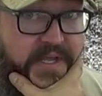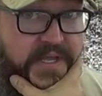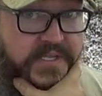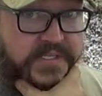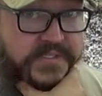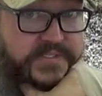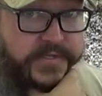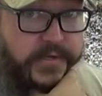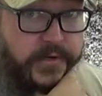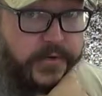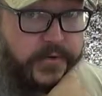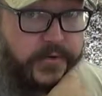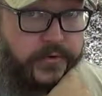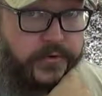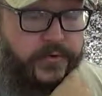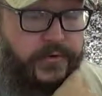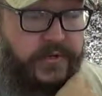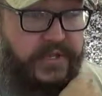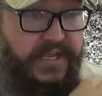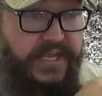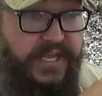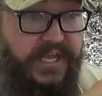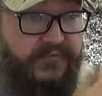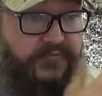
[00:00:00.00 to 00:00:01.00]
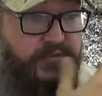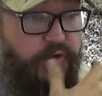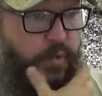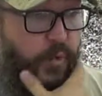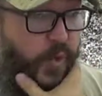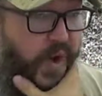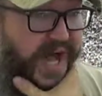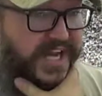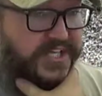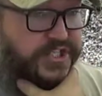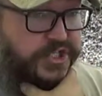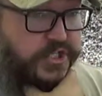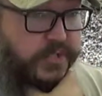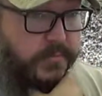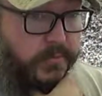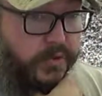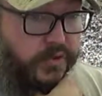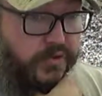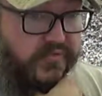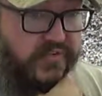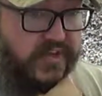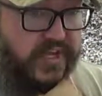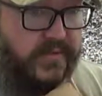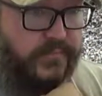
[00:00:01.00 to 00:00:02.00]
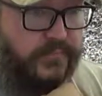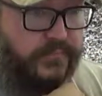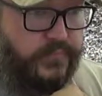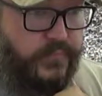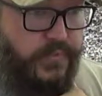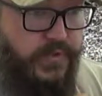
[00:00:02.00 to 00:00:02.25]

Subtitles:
So if you watch the movie,